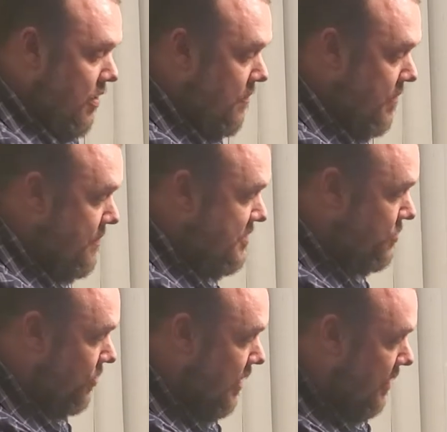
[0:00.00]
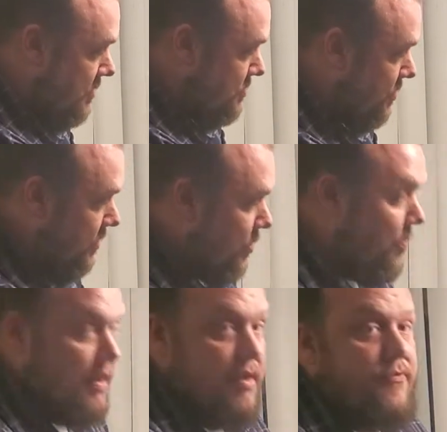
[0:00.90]
Baby Sulcatas are a little
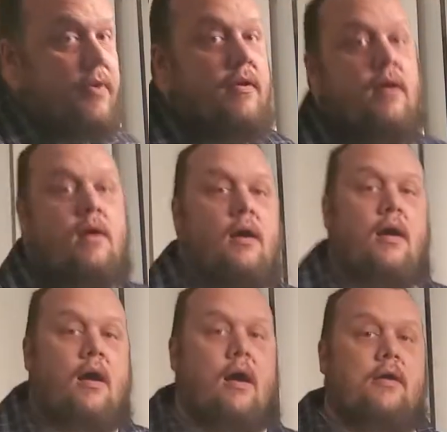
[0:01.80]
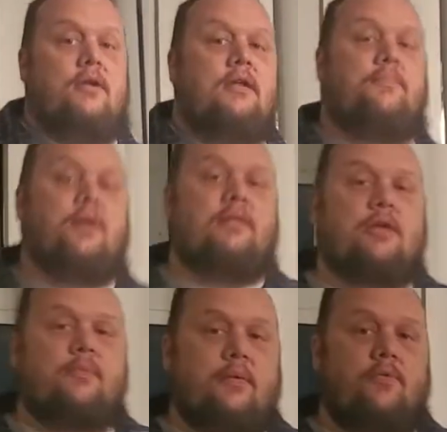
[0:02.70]
bit different. You need to put a
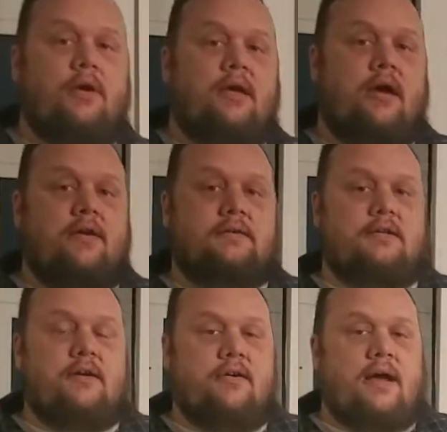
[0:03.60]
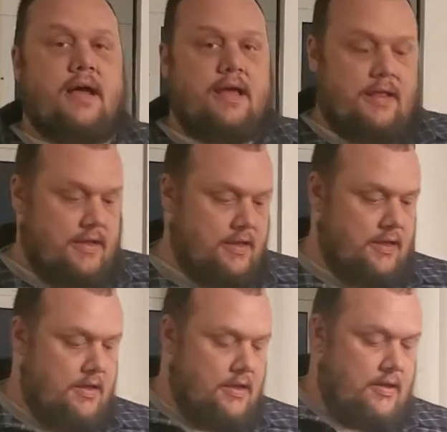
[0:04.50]
little bit more care into their diet.
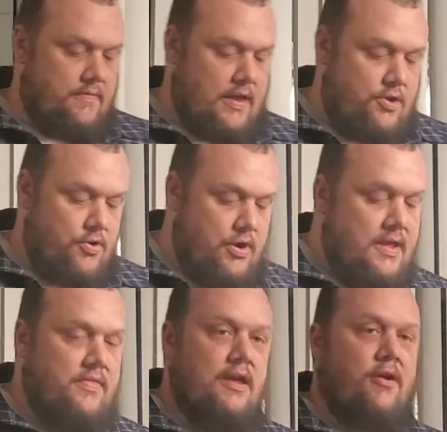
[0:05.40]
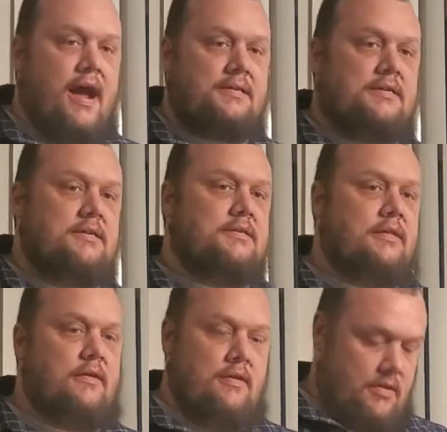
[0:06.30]
They do need the grasses
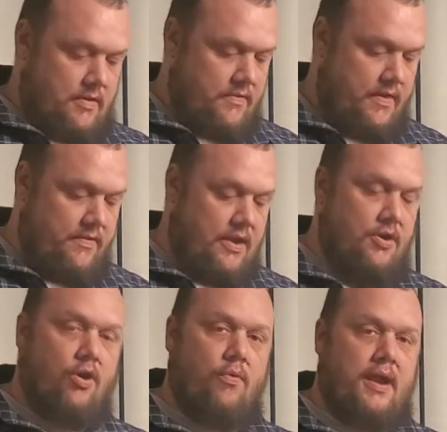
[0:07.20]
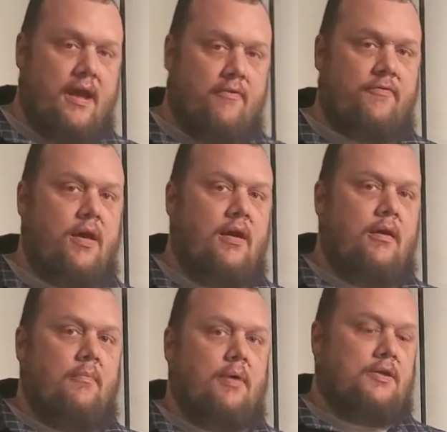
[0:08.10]
that the adult would have,
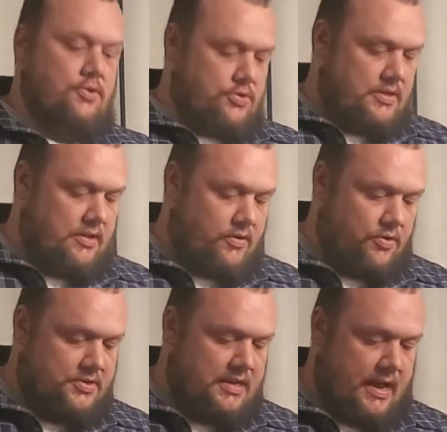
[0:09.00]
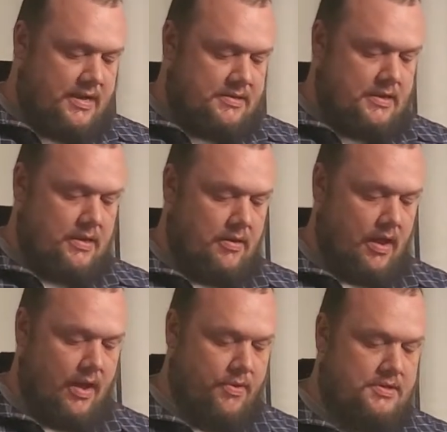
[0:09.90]
but due to their little size,
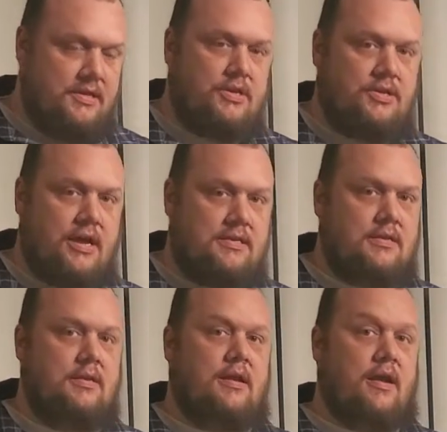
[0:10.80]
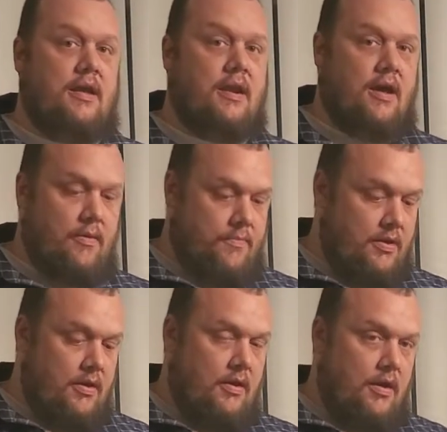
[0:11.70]
I would suggest cutting it up.
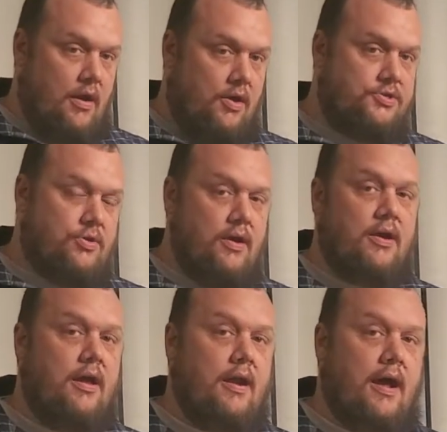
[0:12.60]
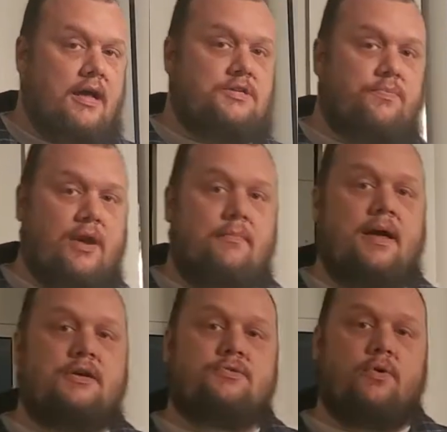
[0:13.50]
Also a good spring
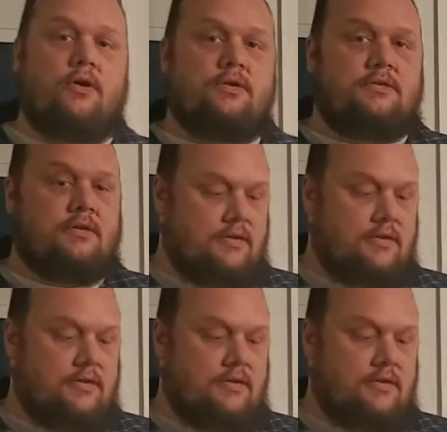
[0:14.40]
mix works.